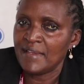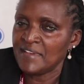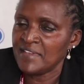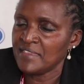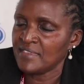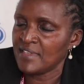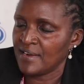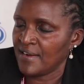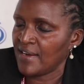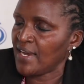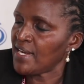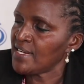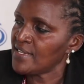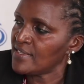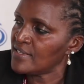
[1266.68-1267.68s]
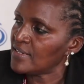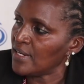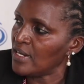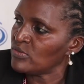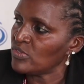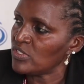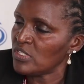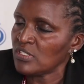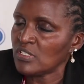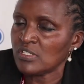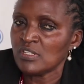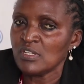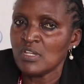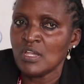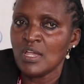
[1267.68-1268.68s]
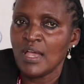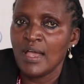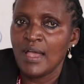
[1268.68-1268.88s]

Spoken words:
and Tharaka Nithi counties. Yes.